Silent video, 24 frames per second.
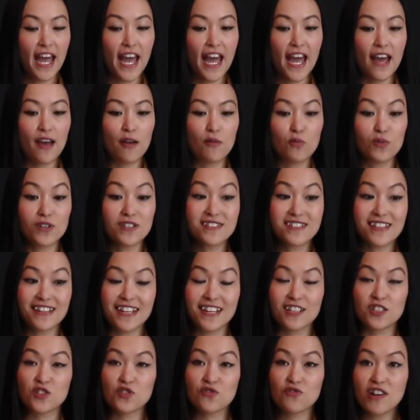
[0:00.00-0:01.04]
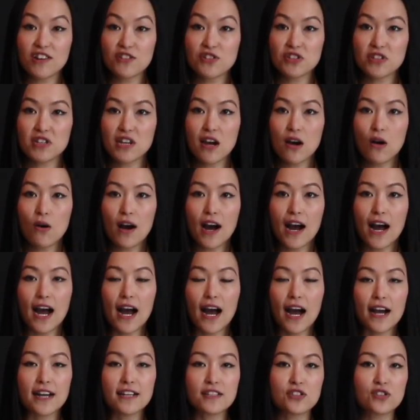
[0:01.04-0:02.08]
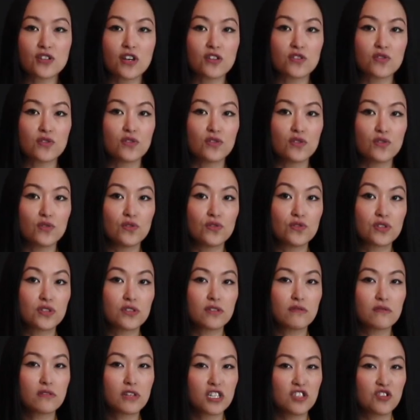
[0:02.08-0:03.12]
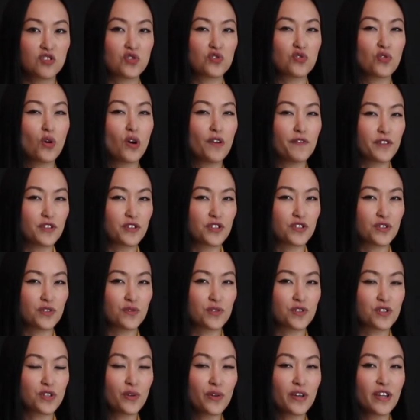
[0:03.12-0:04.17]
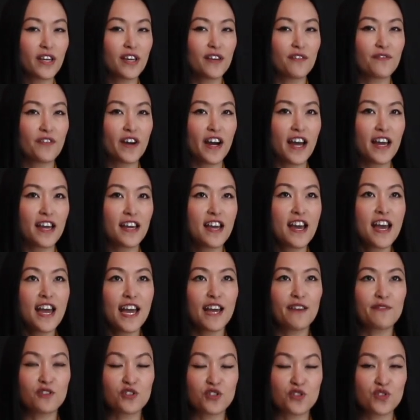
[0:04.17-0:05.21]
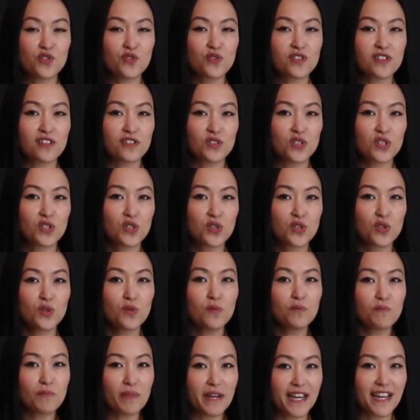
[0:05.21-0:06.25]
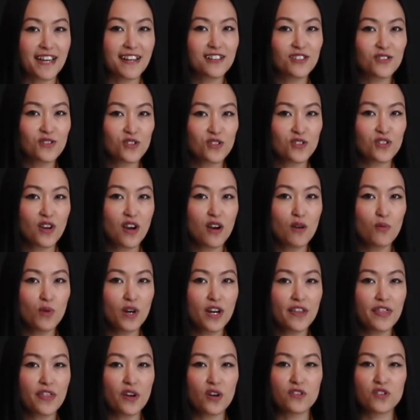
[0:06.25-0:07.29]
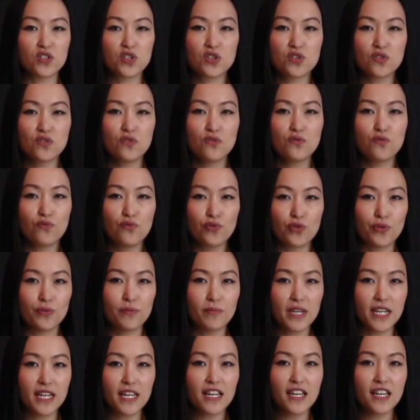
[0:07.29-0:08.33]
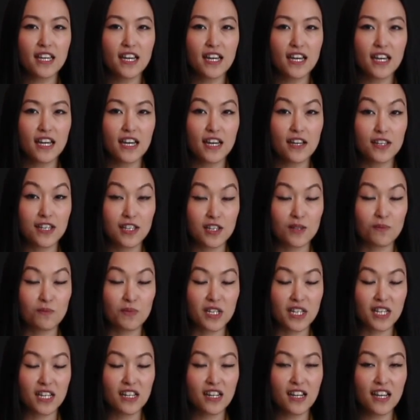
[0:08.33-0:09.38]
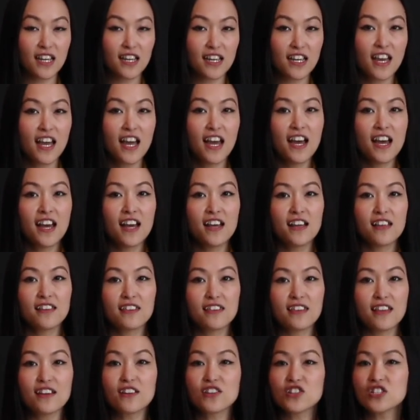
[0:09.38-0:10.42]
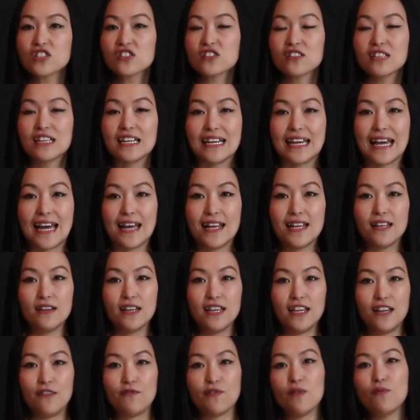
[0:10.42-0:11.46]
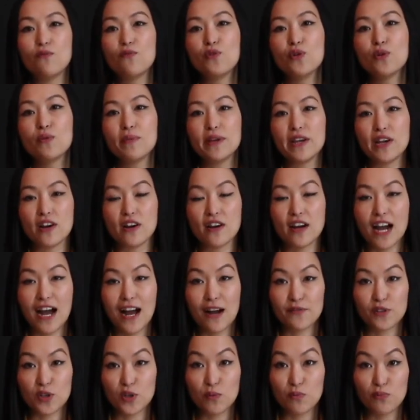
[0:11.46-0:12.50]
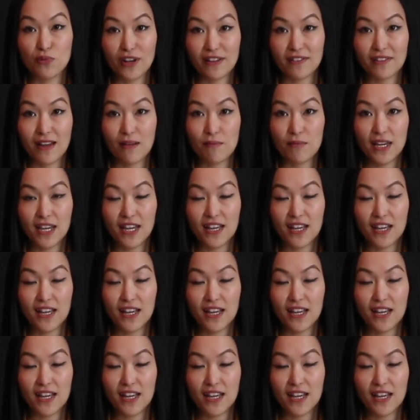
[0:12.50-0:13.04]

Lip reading: And once they get stretched out, I start to lose control of the shoe. So if the shoes are too big to start with or too roomy in the beginning, they're just gonna get even roomier after you break them